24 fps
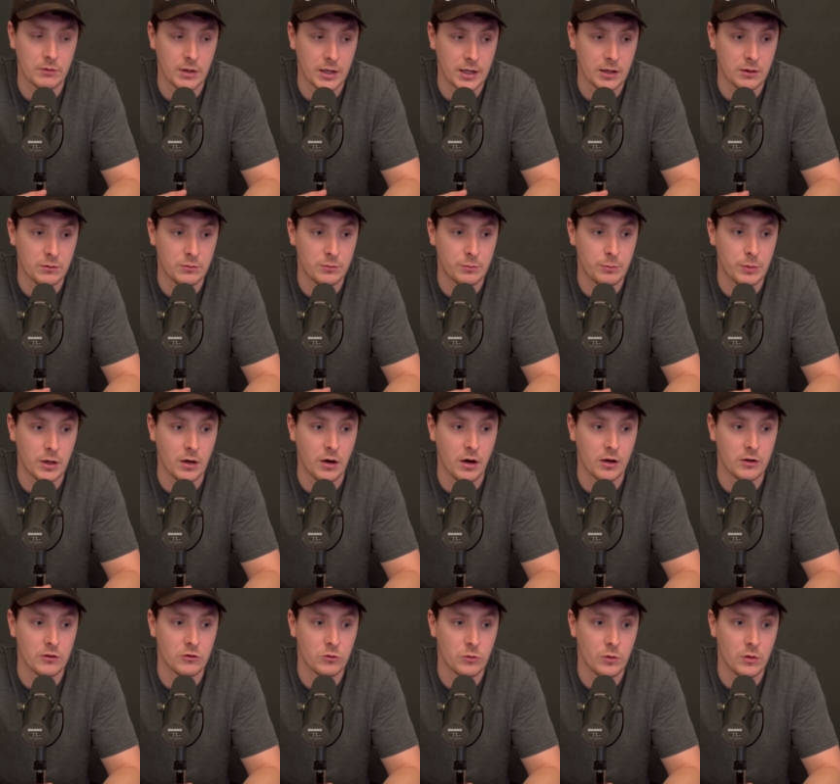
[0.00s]
I can be
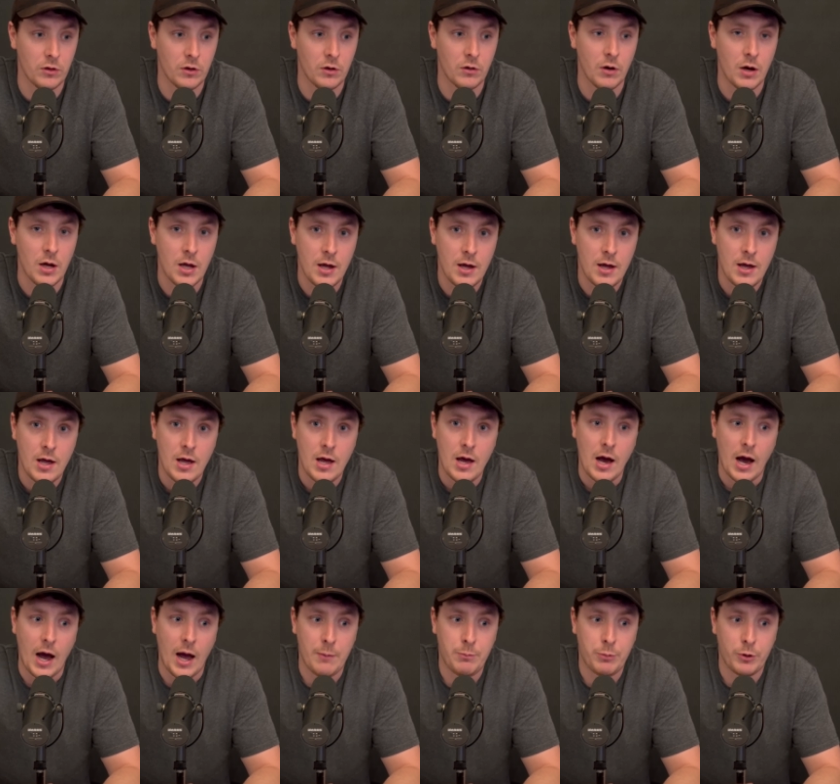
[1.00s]
honest with you.
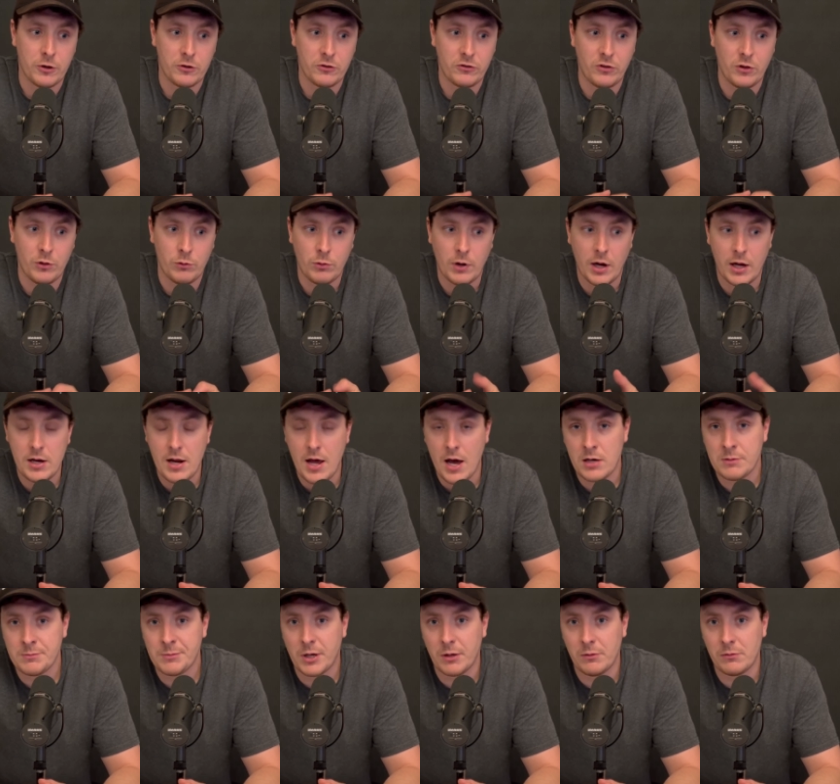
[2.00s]
I personally, right now,
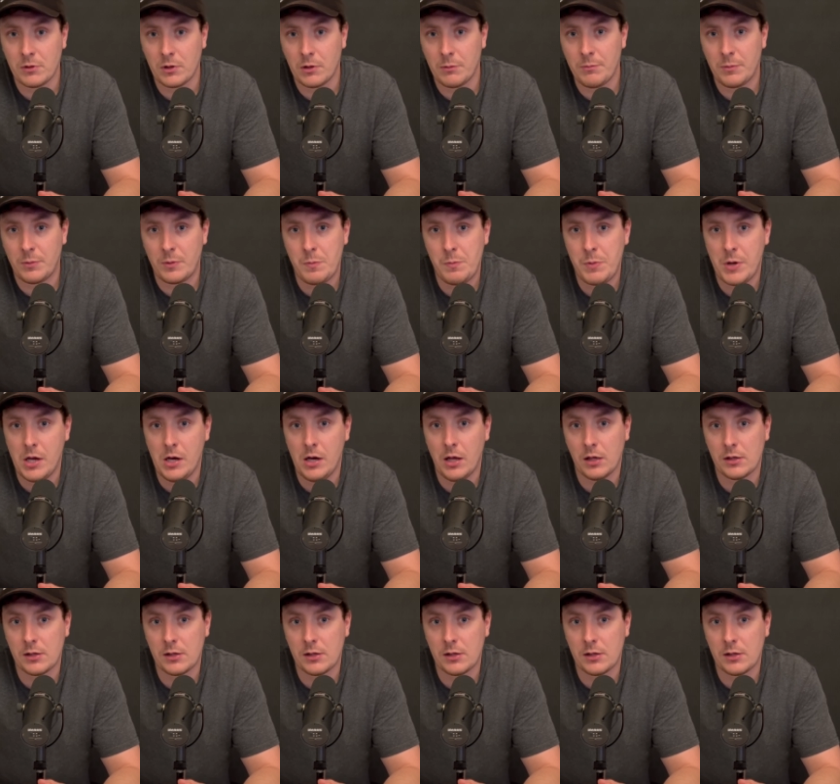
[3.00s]
I'm competing